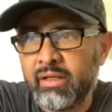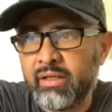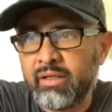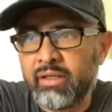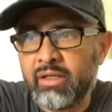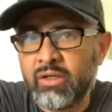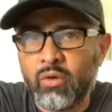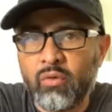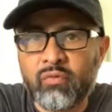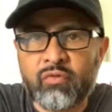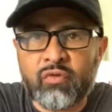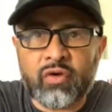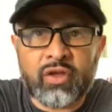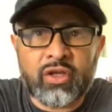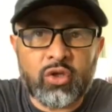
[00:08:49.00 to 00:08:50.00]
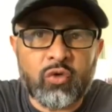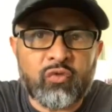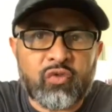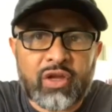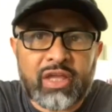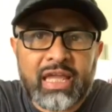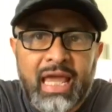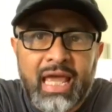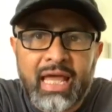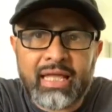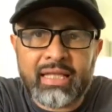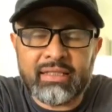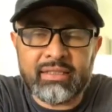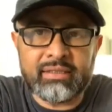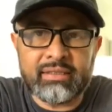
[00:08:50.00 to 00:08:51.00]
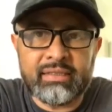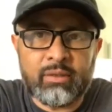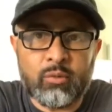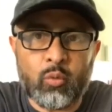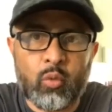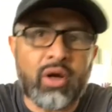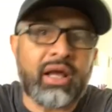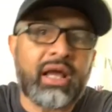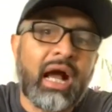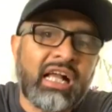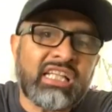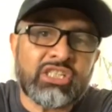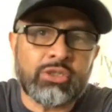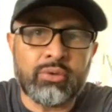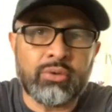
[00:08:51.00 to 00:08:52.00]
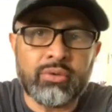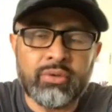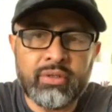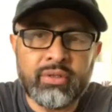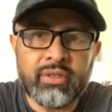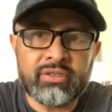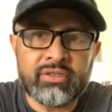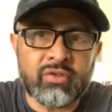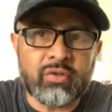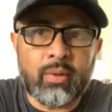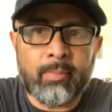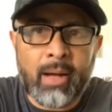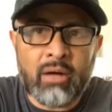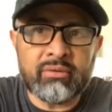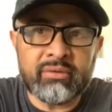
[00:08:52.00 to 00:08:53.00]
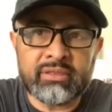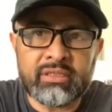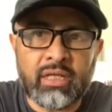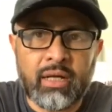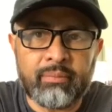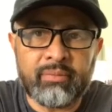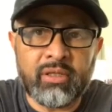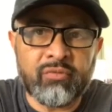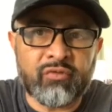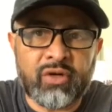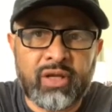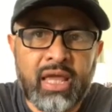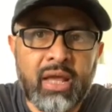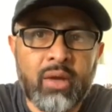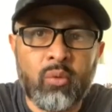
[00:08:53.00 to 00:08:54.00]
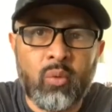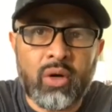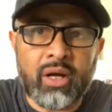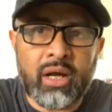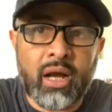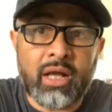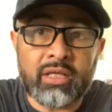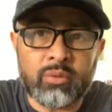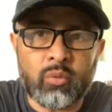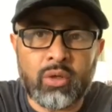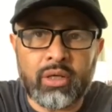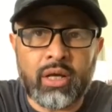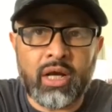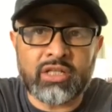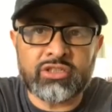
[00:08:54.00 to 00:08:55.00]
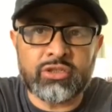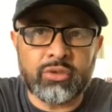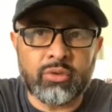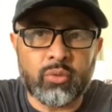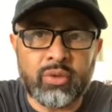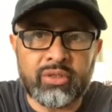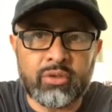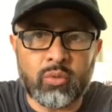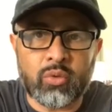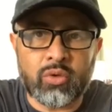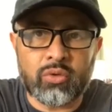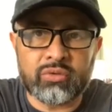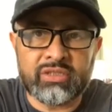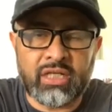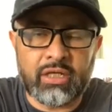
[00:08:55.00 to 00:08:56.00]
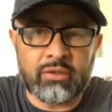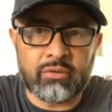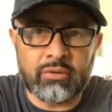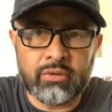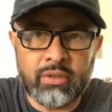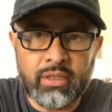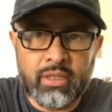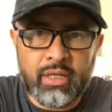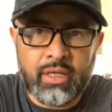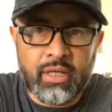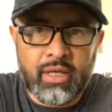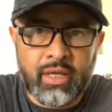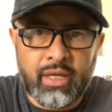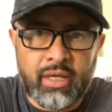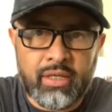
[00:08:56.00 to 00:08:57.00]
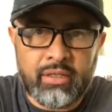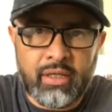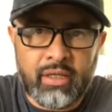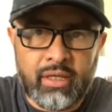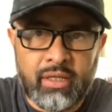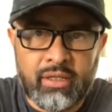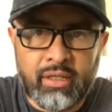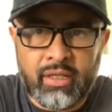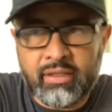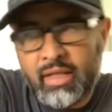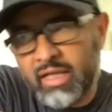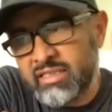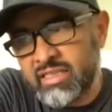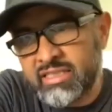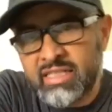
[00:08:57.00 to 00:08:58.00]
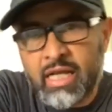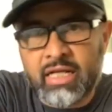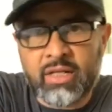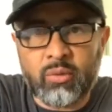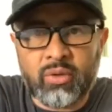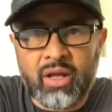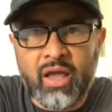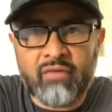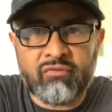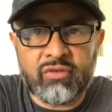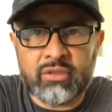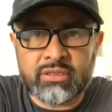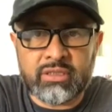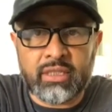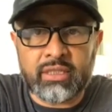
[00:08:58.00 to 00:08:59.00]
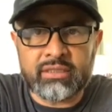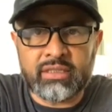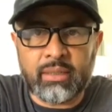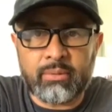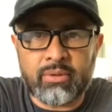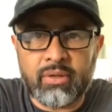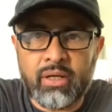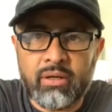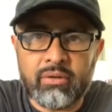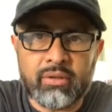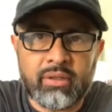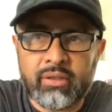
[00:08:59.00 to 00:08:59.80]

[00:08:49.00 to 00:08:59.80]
you forget what got you to the mountaintop. You forget what got you to win the world title, and that's exactly what happened the second time around.